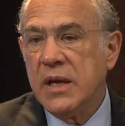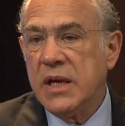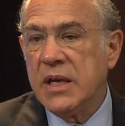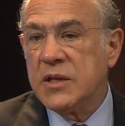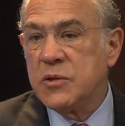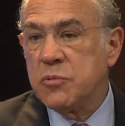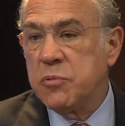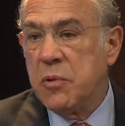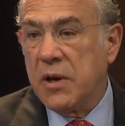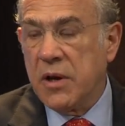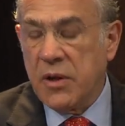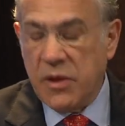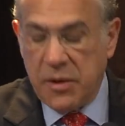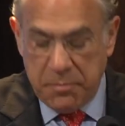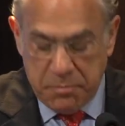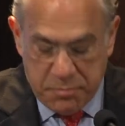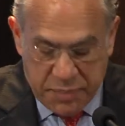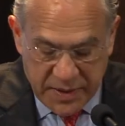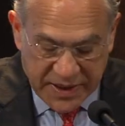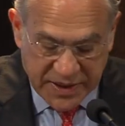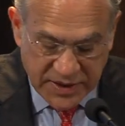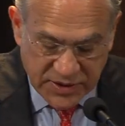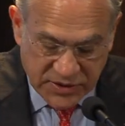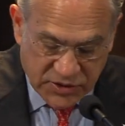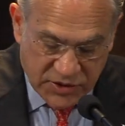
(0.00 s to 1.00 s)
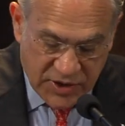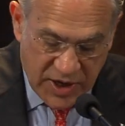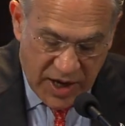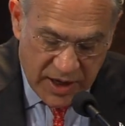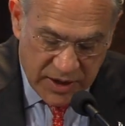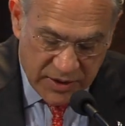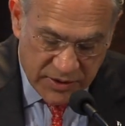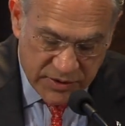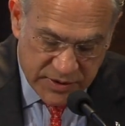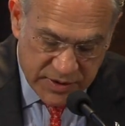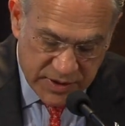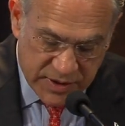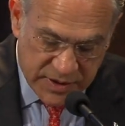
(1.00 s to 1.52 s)
is one of the biggest
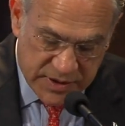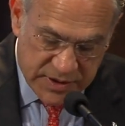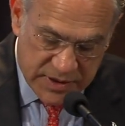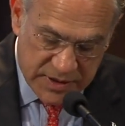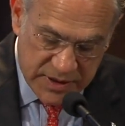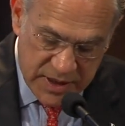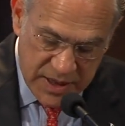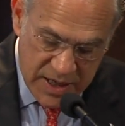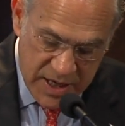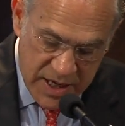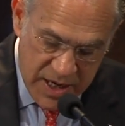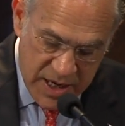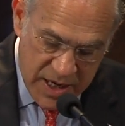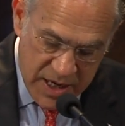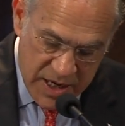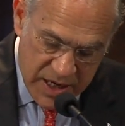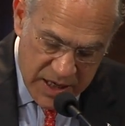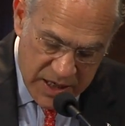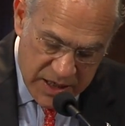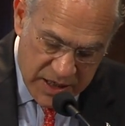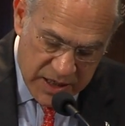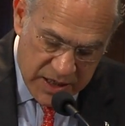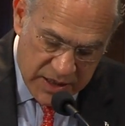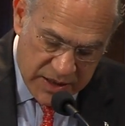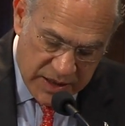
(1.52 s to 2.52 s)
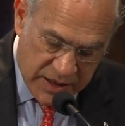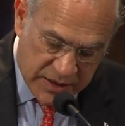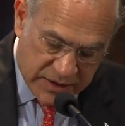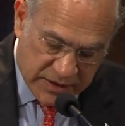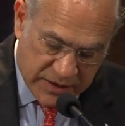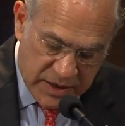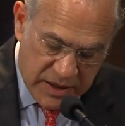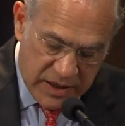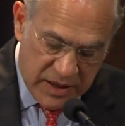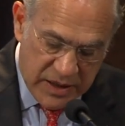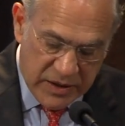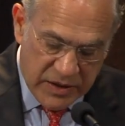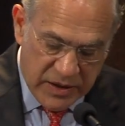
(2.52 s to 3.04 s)
challenges
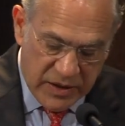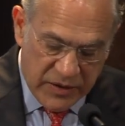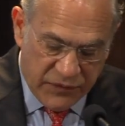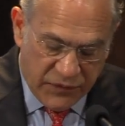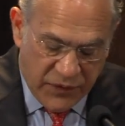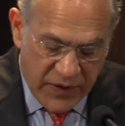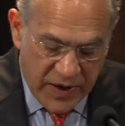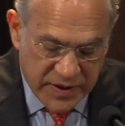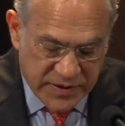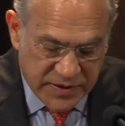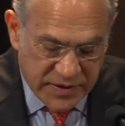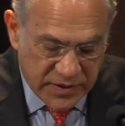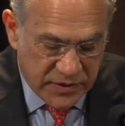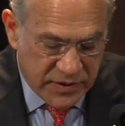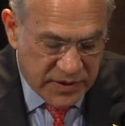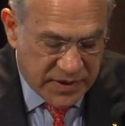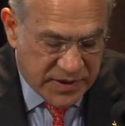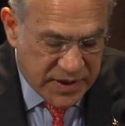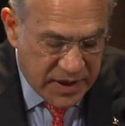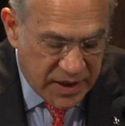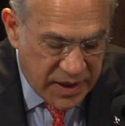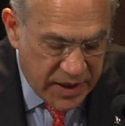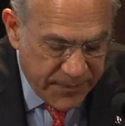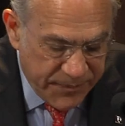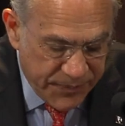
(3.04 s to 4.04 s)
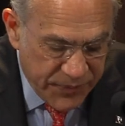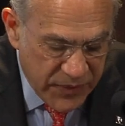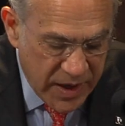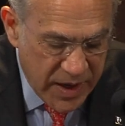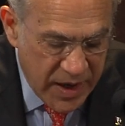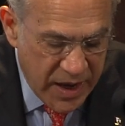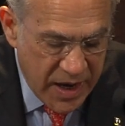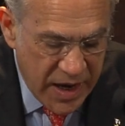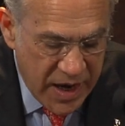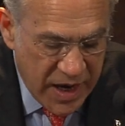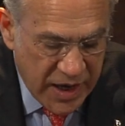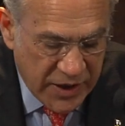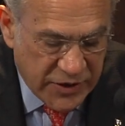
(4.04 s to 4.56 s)
that they face in the city,
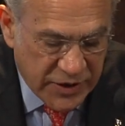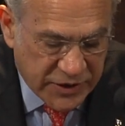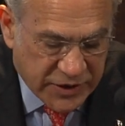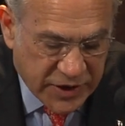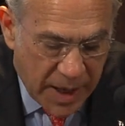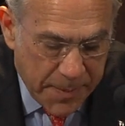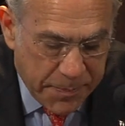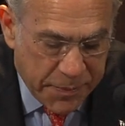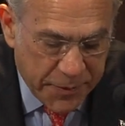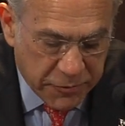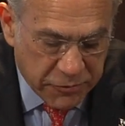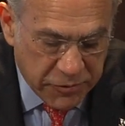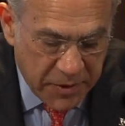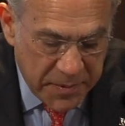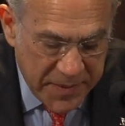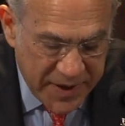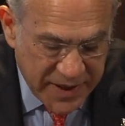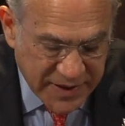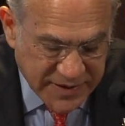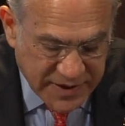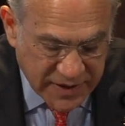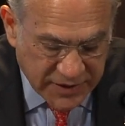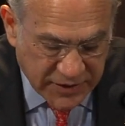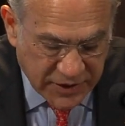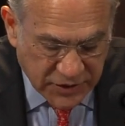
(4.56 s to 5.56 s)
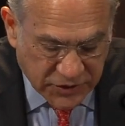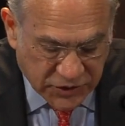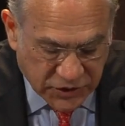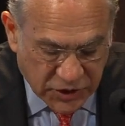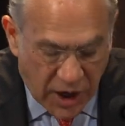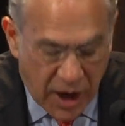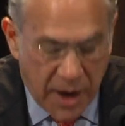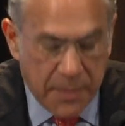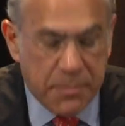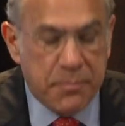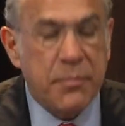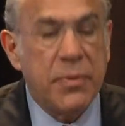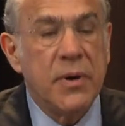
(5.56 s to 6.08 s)
and the topic remains at the
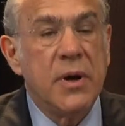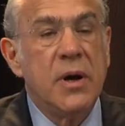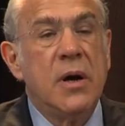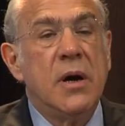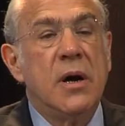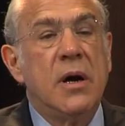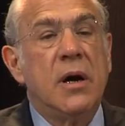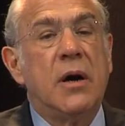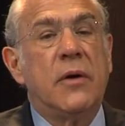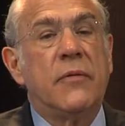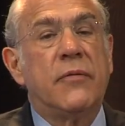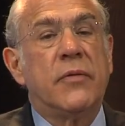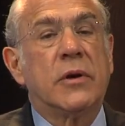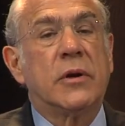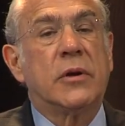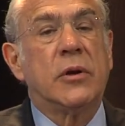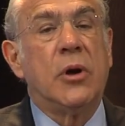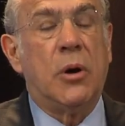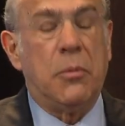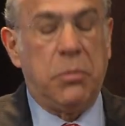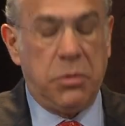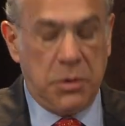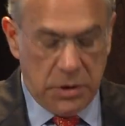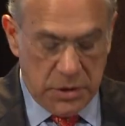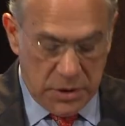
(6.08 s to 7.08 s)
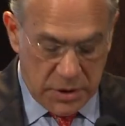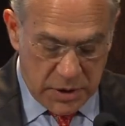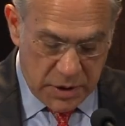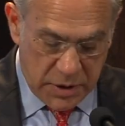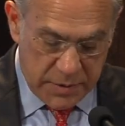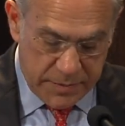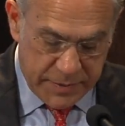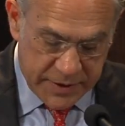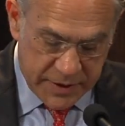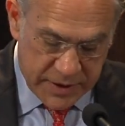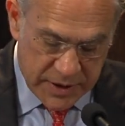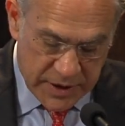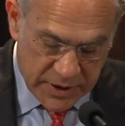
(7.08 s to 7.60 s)
top of the global
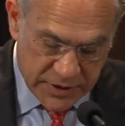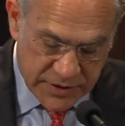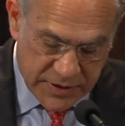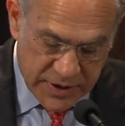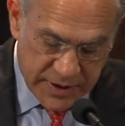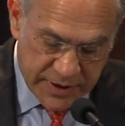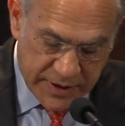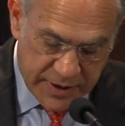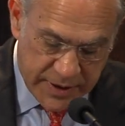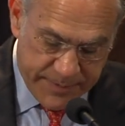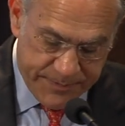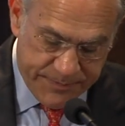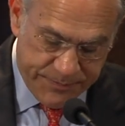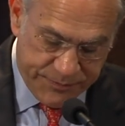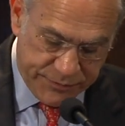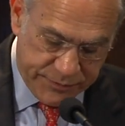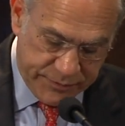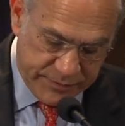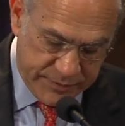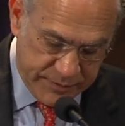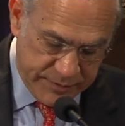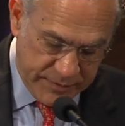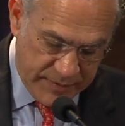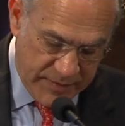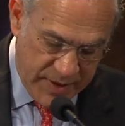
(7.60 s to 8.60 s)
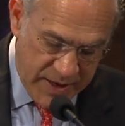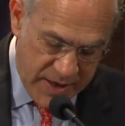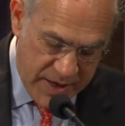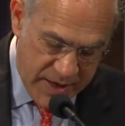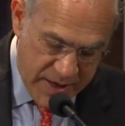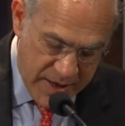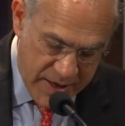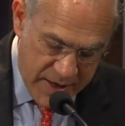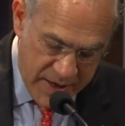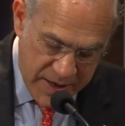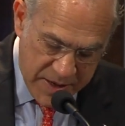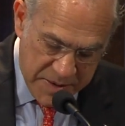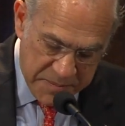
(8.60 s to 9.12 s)
urban agenda.
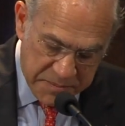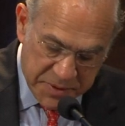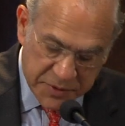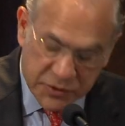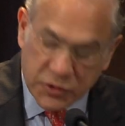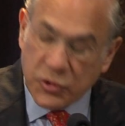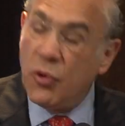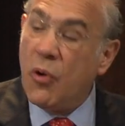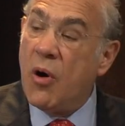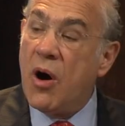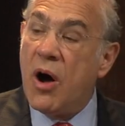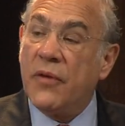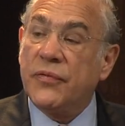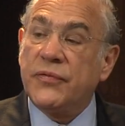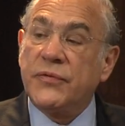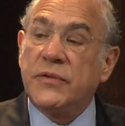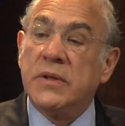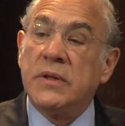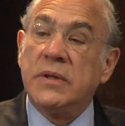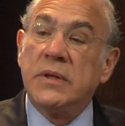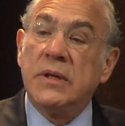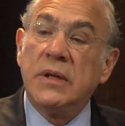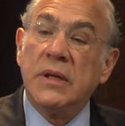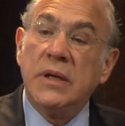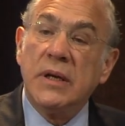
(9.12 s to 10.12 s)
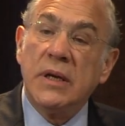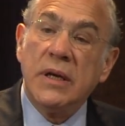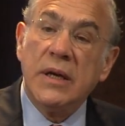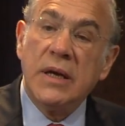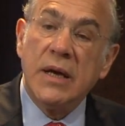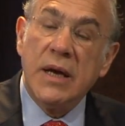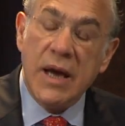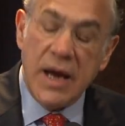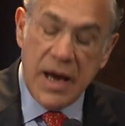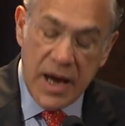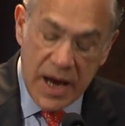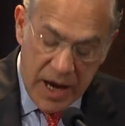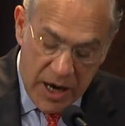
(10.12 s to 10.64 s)
But too often,
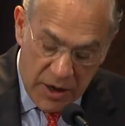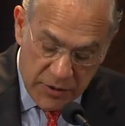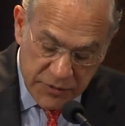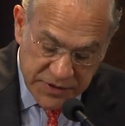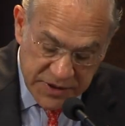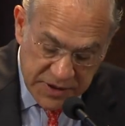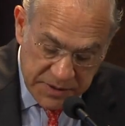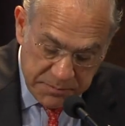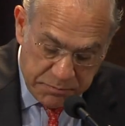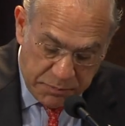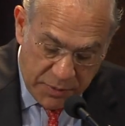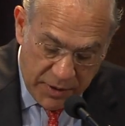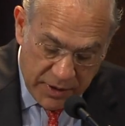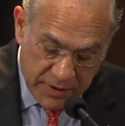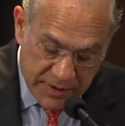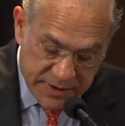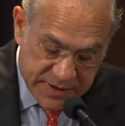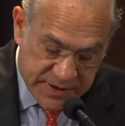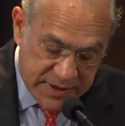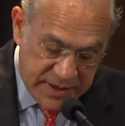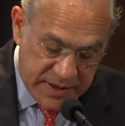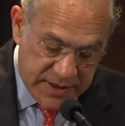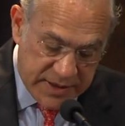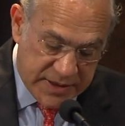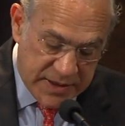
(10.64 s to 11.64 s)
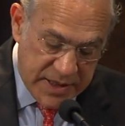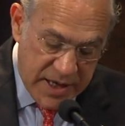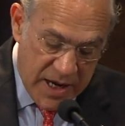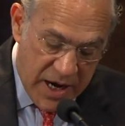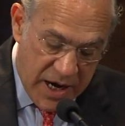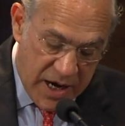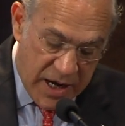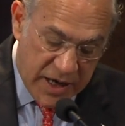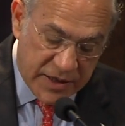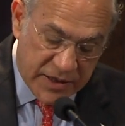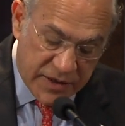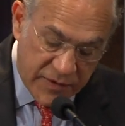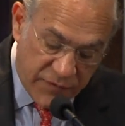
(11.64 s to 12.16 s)
housing policies
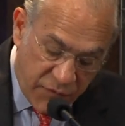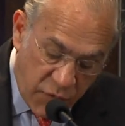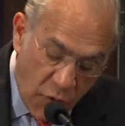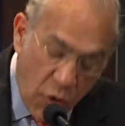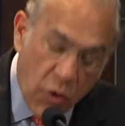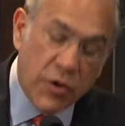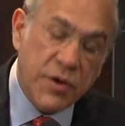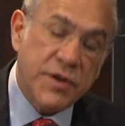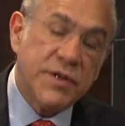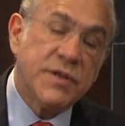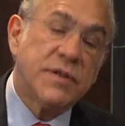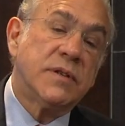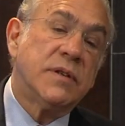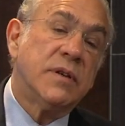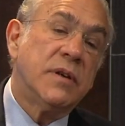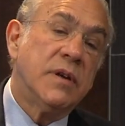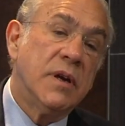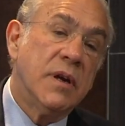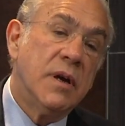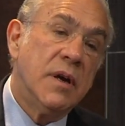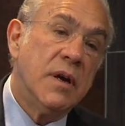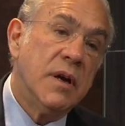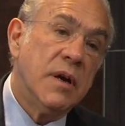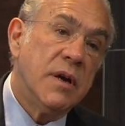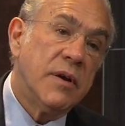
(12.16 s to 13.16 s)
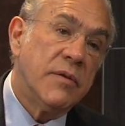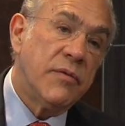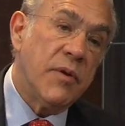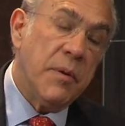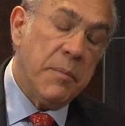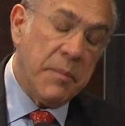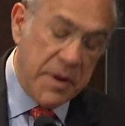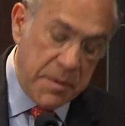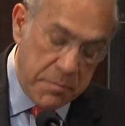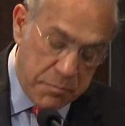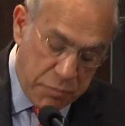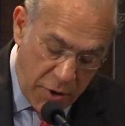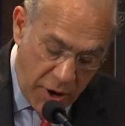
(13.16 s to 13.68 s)
are divorced
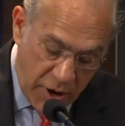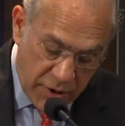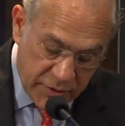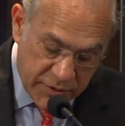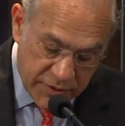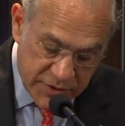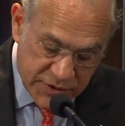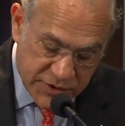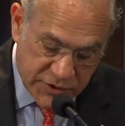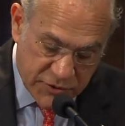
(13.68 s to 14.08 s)
from a broader